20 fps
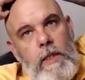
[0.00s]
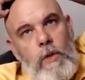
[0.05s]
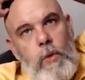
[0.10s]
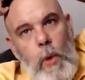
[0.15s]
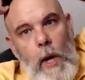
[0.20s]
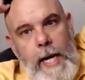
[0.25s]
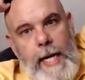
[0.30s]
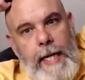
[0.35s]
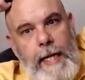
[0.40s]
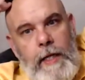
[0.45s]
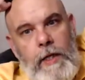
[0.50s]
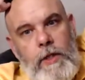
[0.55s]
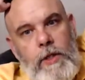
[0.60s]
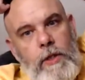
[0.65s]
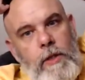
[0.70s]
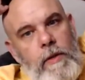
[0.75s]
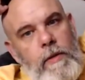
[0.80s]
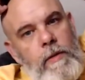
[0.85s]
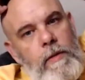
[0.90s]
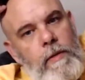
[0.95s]
20 in
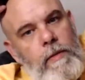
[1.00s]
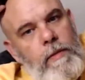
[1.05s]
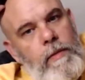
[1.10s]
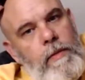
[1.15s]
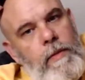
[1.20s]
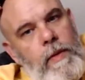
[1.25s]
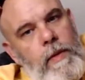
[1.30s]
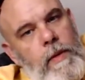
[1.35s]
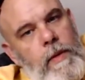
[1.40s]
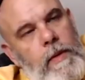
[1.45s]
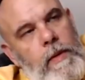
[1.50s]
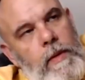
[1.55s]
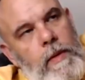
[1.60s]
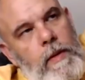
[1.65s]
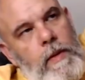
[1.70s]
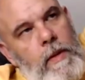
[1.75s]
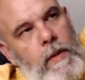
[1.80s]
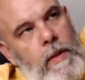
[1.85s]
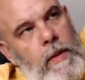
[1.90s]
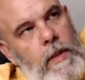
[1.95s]
June,
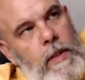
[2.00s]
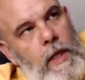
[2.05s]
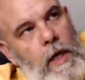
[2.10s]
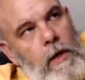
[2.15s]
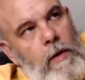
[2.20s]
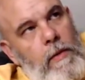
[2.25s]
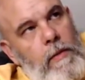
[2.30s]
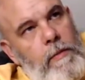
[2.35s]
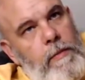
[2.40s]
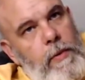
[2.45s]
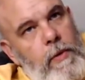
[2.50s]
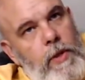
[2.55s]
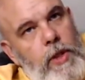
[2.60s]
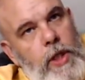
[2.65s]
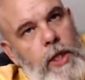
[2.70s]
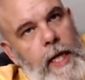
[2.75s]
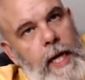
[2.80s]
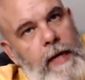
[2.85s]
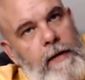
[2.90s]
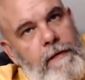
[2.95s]
so but
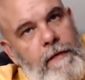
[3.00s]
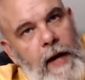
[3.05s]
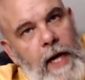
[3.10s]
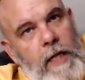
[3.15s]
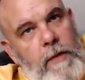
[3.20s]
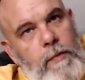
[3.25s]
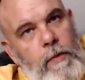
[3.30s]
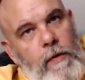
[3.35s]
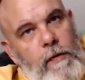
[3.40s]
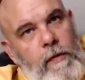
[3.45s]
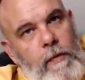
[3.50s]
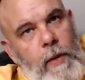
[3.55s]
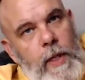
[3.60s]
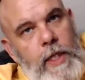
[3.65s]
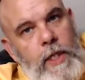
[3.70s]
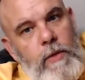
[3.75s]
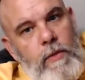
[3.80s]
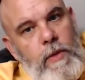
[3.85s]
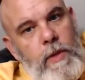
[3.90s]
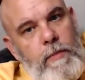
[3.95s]
she had Facebook from when
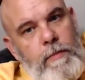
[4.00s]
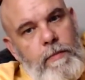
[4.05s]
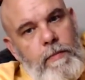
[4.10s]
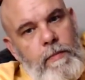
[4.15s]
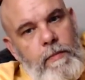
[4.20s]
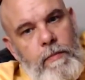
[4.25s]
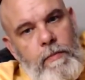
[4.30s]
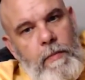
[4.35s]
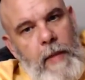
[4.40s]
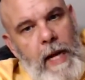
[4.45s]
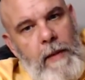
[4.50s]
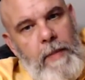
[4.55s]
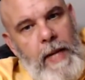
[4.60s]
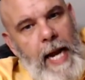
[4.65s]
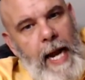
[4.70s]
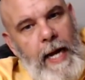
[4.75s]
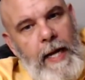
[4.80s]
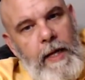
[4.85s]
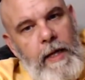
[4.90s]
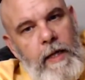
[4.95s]
she was maybe
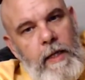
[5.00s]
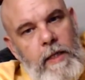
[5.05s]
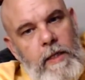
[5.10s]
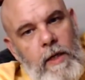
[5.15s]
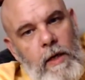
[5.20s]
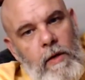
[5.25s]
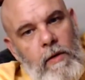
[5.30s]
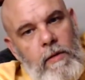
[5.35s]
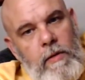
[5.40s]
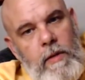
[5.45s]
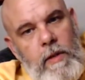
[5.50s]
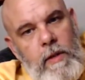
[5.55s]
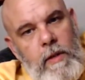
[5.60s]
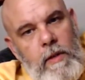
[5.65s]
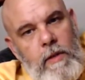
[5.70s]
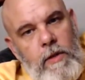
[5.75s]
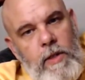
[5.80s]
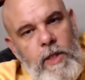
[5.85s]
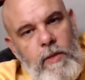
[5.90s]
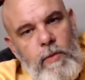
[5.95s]
8 years old
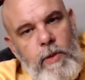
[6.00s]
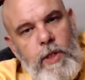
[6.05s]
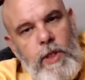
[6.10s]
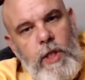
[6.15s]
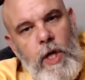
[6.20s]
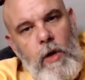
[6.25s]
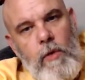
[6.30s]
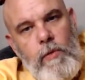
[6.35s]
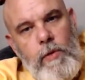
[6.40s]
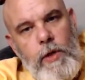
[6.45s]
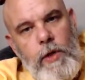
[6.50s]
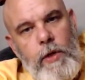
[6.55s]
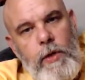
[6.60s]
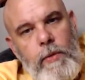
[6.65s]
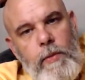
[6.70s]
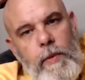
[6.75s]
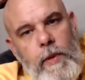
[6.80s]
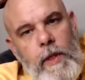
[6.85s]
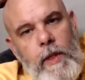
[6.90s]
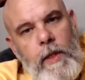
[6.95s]
because it was so
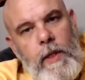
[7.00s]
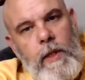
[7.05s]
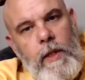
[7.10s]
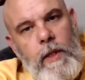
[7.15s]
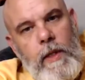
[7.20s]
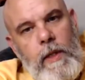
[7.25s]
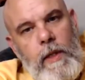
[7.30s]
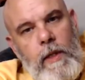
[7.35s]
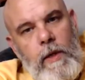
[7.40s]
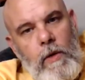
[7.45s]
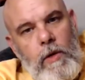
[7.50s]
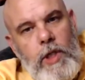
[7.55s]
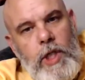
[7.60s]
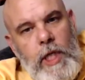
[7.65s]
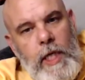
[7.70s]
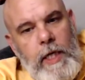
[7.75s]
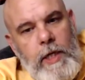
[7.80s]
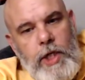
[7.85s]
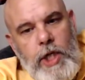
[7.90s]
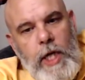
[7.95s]
new. But
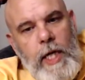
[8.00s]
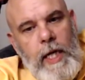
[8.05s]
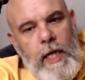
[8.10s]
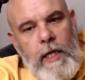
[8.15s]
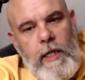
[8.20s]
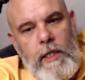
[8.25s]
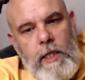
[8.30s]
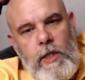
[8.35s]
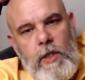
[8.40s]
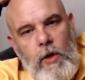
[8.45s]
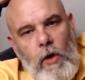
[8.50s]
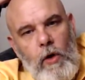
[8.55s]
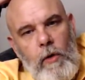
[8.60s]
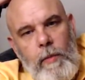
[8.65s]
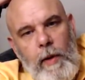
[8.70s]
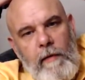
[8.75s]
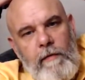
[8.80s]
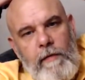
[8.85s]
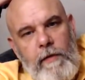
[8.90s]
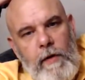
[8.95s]
she learned to
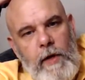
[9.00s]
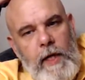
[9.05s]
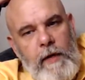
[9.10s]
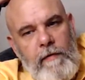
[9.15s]
type on fucking